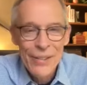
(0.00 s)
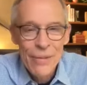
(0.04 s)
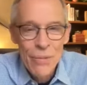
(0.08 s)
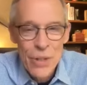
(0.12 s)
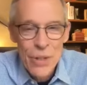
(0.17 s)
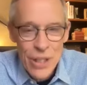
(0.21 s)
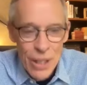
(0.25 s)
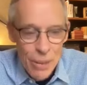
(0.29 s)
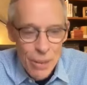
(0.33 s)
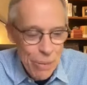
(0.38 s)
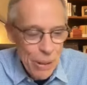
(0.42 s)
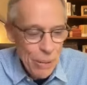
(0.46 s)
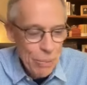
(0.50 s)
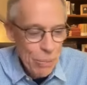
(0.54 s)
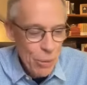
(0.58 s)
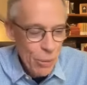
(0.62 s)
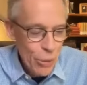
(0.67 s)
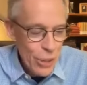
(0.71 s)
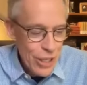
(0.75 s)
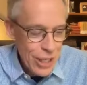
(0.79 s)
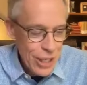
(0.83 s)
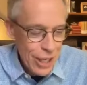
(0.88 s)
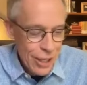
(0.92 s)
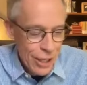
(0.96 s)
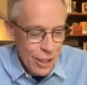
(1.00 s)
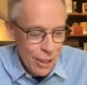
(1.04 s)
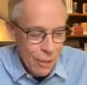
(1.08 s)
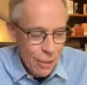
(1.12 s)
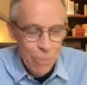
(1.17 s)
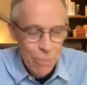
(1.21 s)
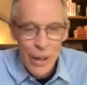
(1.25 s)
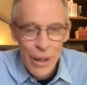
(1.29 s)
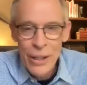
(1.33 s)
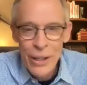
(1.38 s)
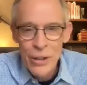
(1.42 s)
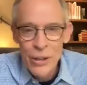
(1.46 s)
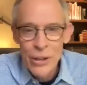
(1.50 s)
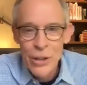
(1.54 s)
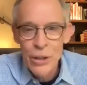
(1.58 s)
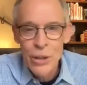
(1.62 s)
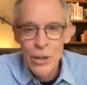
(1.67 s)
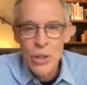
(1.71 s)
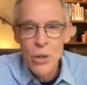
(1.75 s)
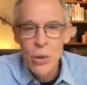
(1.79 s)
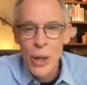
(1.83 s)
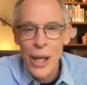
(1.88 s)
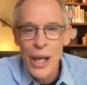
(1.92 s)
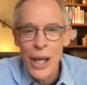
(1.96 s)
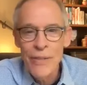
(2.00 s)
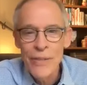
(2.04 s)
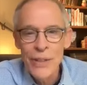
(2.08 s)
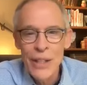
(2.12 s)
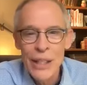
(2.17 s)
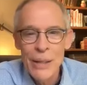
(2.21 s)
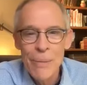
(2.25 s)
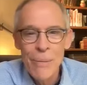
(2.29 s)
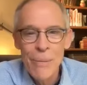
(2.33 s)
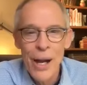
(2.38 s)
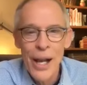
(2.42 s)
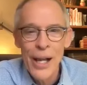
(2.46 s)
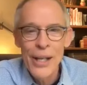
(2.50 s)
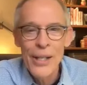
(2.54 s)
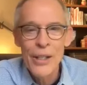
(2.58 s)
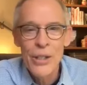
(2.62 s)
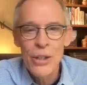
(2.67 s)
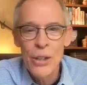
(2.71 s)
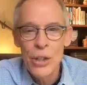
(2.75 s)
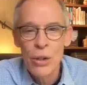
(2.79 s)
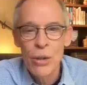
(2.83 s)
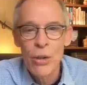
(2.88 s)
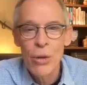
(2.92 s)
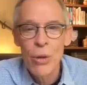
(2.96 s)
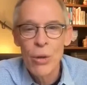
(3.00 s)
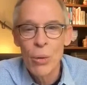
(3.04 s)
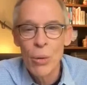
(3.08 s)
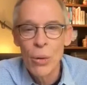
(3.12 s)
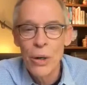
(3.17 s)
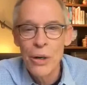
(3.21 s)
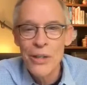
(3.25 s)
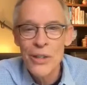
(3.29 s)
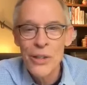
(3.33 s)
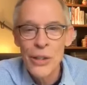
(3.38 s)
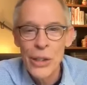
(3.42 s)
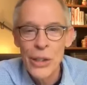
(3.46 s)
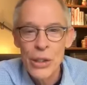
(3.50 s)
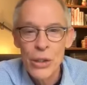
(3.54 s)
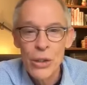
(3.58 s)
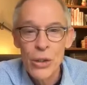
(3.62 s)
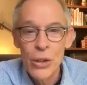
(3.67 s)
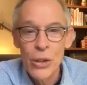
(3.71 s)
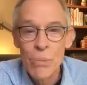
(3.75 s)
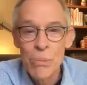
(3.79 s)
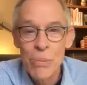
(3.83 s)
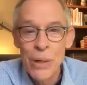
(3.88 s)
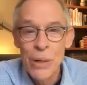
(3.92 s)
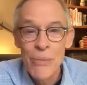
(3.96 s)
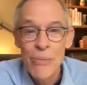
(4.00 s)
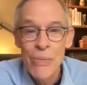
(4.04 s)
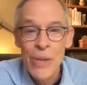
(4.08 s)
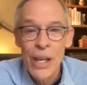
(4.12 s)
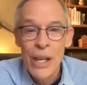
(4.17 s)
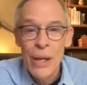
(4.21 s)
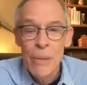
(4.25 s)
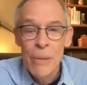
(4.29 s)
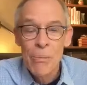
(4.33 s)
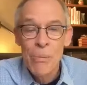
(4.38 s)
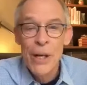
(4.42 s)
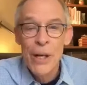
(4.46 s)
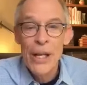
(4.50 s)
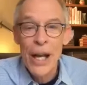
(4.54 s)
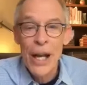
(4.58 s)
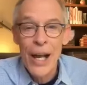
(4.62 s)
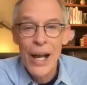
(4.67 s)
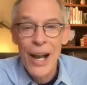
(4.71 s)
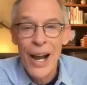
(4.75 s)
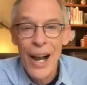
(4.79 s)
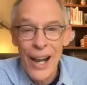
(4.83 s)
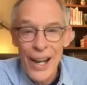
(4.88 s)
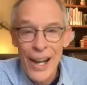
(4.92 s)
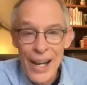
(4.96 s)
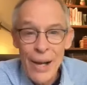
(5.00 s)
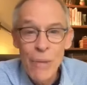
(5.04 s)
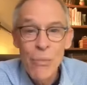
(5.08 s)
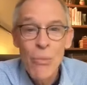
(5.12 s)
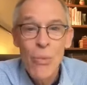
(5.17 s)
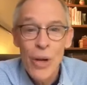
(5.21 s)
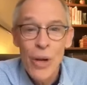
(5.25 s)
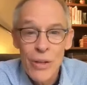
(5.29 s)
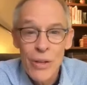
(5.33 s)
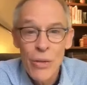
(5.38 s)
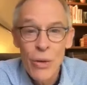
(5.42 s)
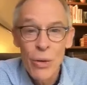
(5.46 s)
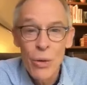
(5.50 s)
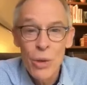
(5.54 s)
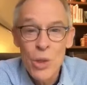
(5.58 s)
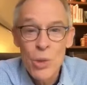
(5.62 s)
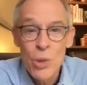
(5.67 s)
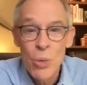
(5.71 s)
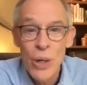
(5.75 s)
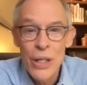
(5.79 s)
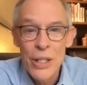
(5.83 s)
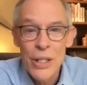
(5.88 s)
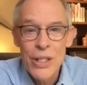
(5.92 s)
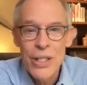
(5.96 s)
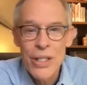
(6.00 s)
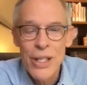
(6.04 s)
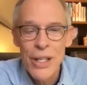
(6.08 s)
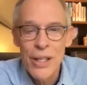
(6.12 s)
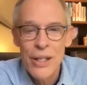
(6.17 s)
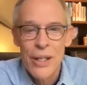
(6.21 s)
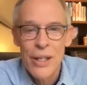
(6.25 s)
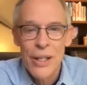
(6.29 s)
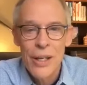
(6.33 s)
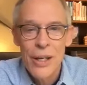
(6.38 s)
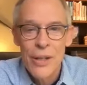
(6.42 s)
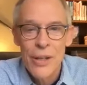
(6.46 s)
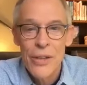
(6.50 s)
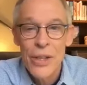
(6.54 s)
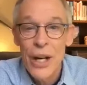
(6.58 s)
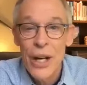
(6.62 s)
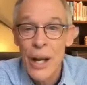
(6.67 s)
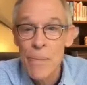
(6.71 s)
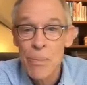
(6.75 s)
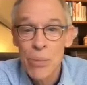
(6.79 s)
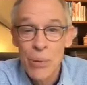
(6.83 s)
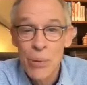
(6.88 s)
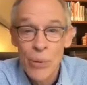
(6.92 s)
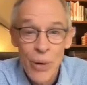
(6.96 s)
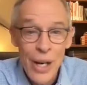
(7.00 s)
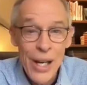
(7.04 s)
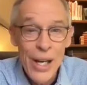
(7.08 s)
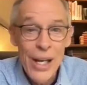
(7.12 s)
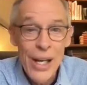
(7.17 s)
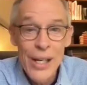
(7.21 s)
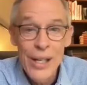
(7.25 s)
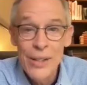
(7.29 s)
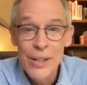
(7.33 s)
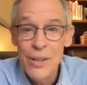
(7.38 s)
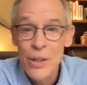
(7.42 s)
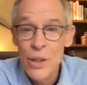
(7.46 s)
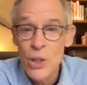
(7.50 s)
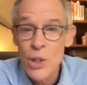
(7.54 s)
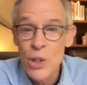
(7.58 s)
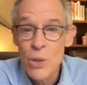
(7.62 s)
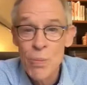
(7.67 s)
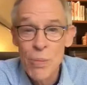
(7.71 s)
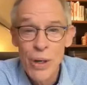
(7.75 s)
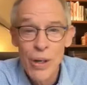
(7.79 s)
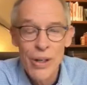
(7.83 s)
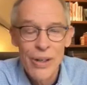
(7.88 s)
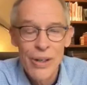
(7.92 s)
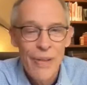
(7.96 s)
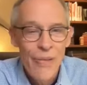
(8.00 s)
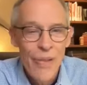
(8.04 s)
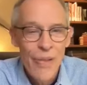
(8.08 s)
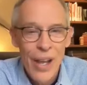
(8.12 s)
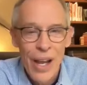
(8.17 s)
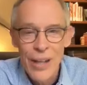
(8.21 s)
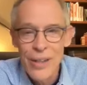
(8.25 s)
some people would say, Michael, you're so heavenly minded, you're no earthly good, but, but I, I am one of those ones that that I pray in the spirit.